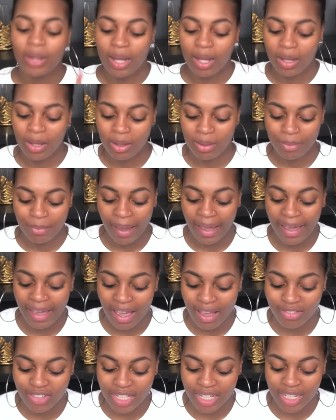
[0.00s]
I
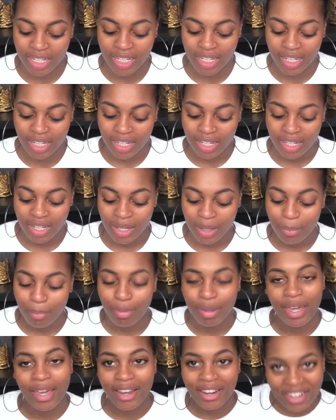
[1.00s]
have a
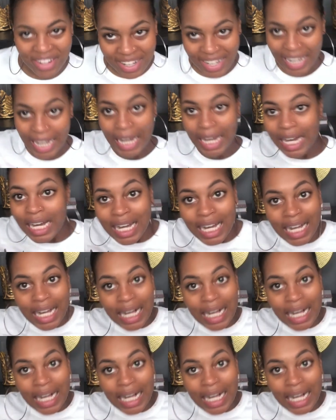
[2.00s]
pairing